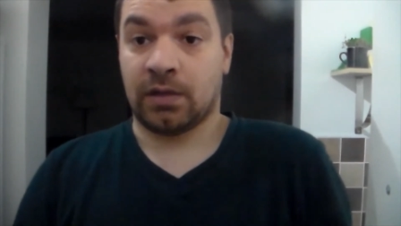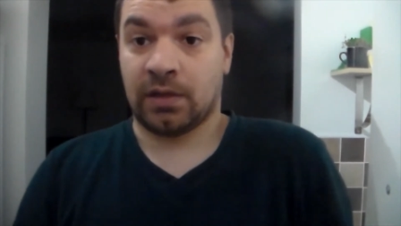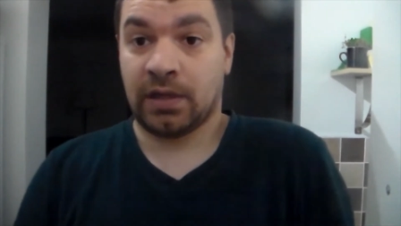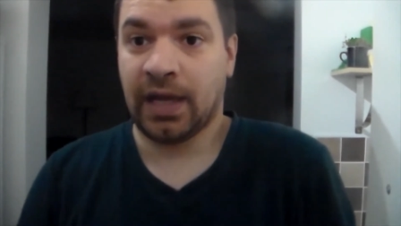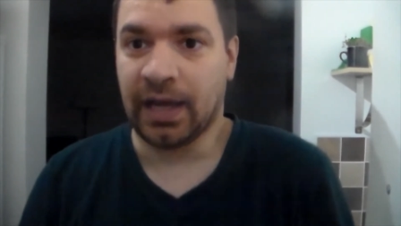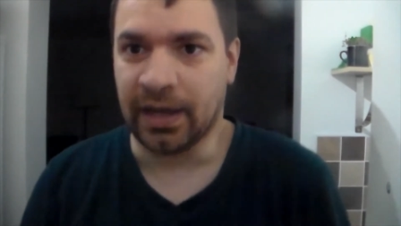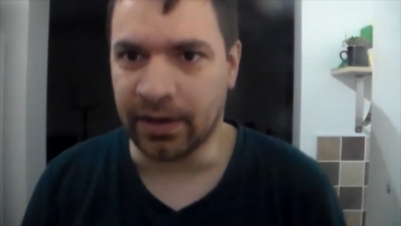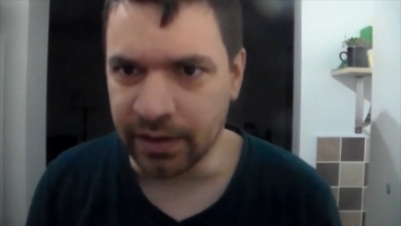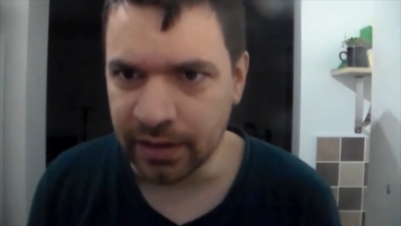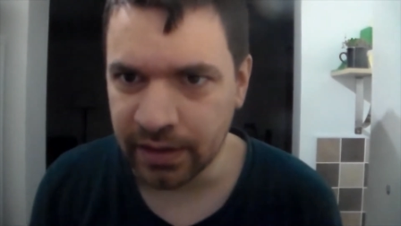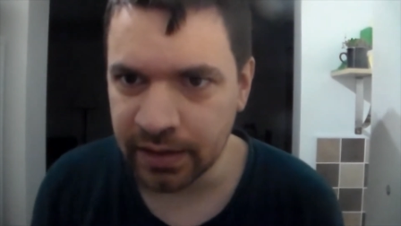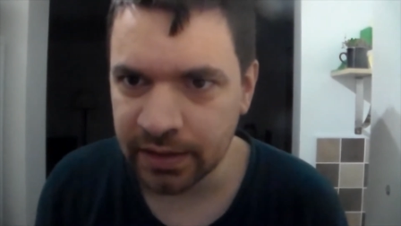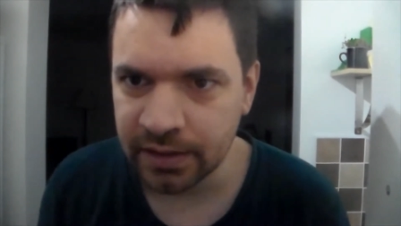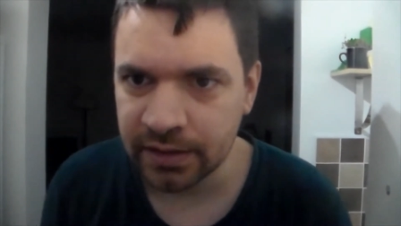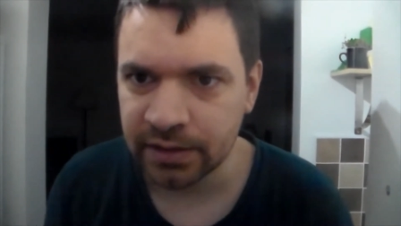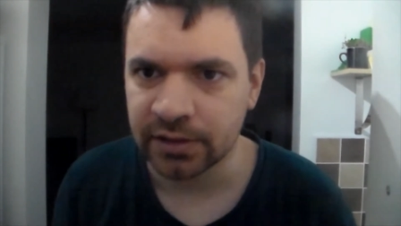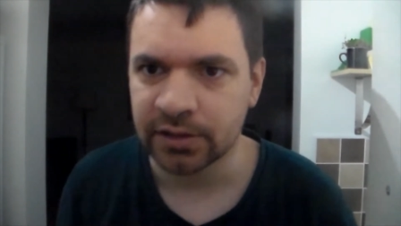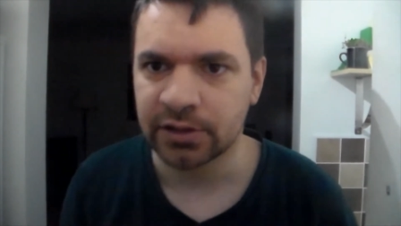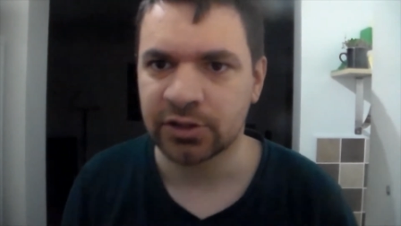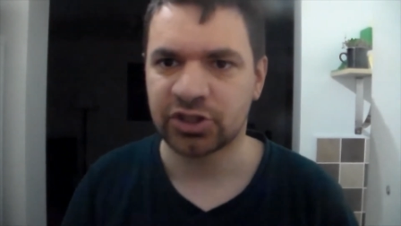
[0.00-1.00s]
Now,
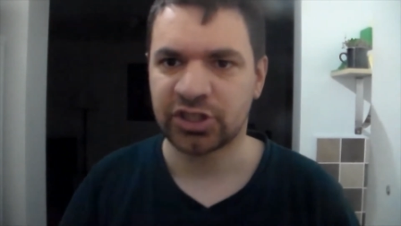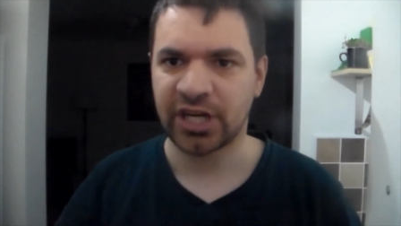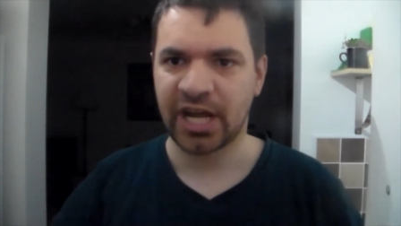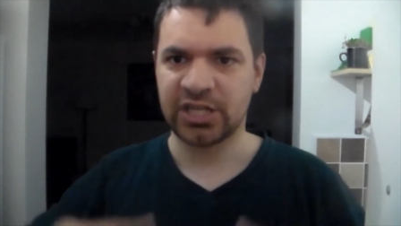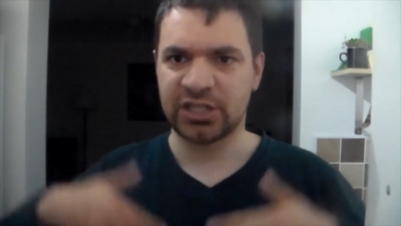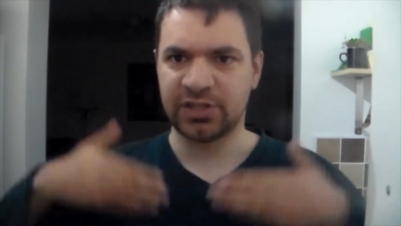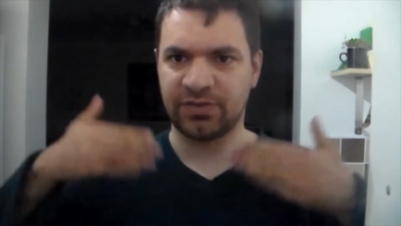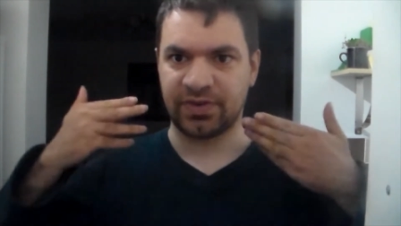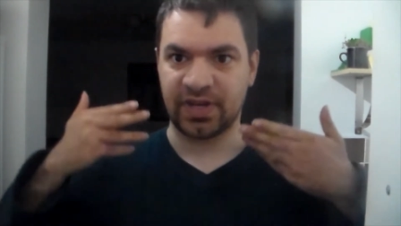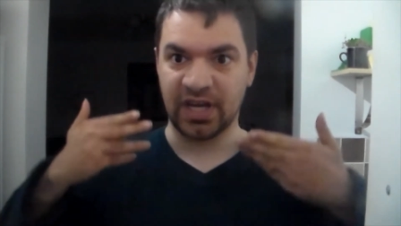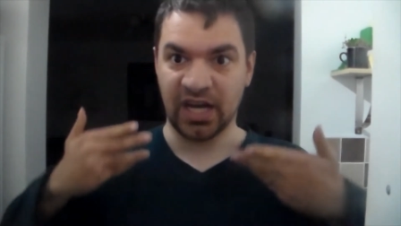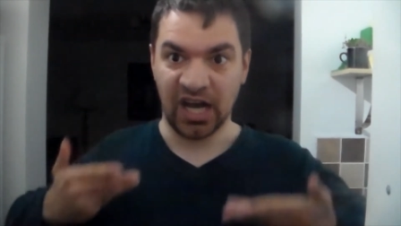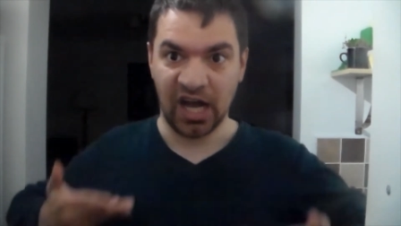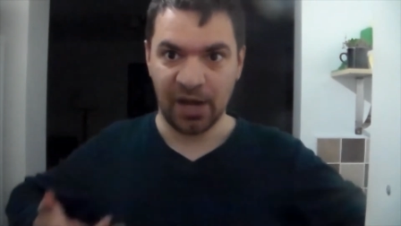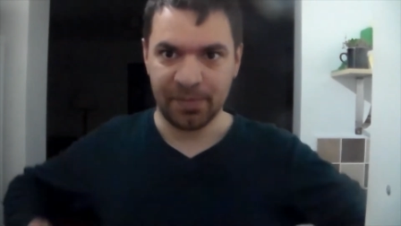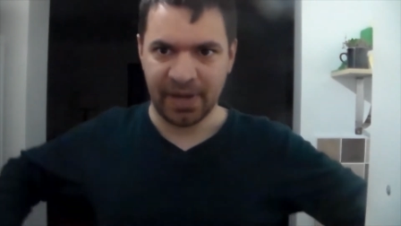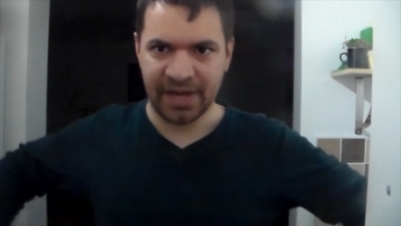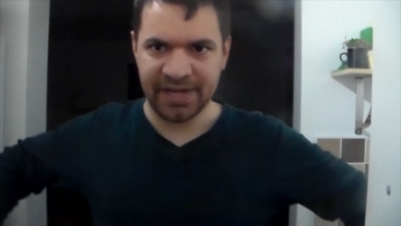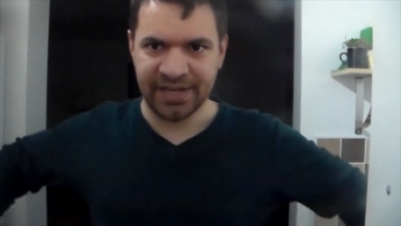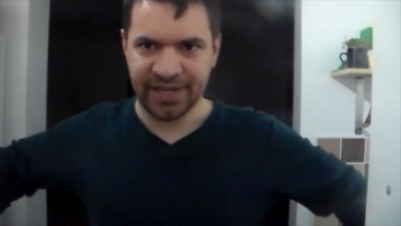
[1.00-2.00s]
change of
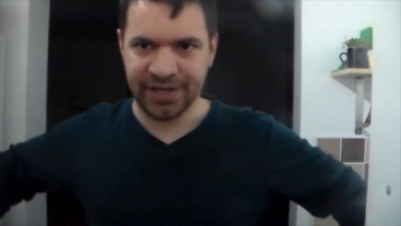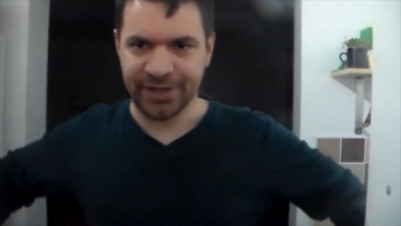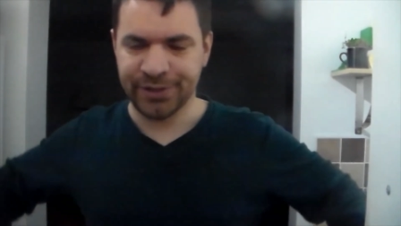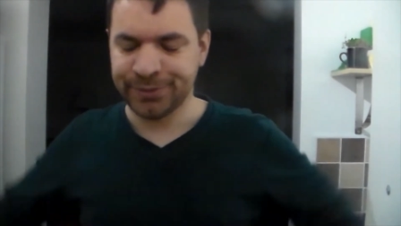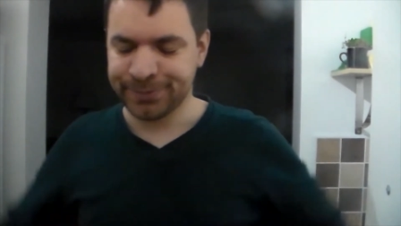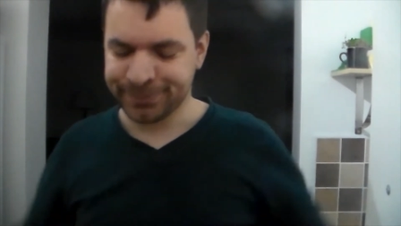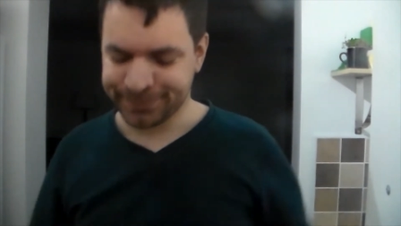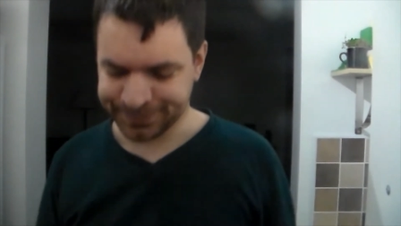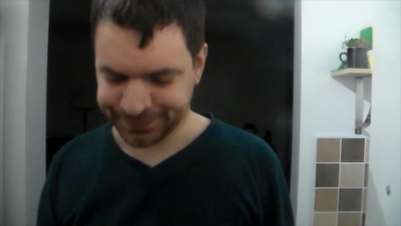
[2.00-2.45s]
garb, I know.